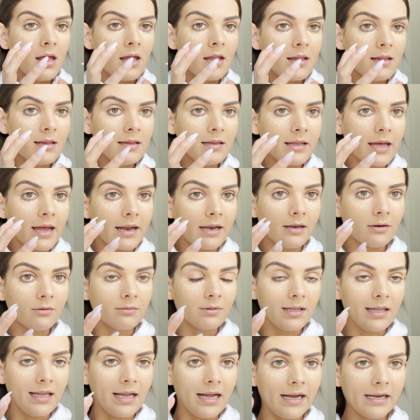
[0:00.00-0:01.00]
let it
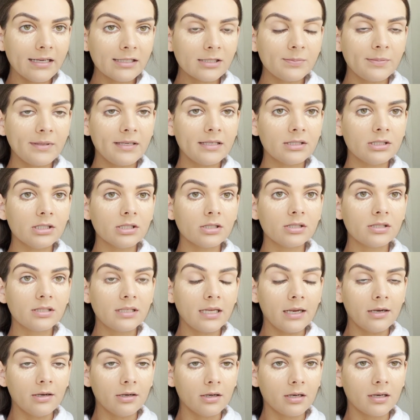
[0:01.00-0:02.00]
relax, because you're
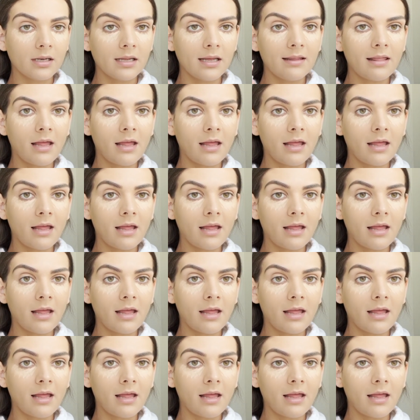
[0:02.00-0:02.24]
scared you're gonna get